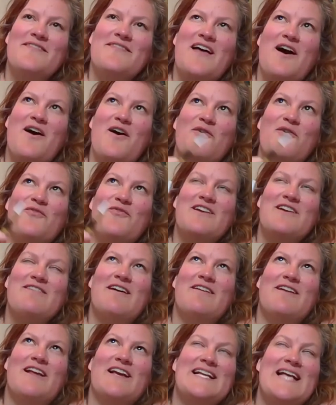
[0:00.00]
the whole thing
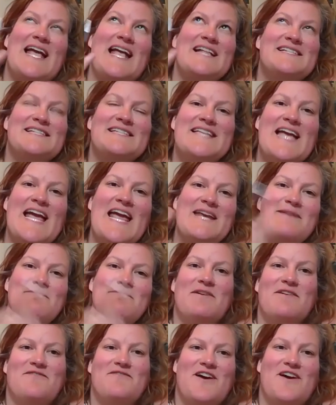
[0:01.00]
around like
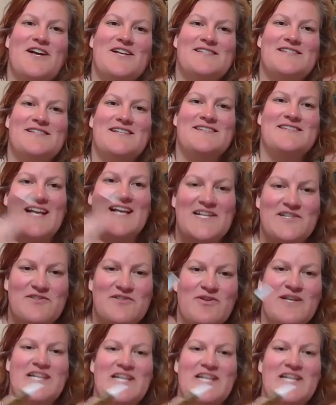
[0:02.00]
entertainment versus the actual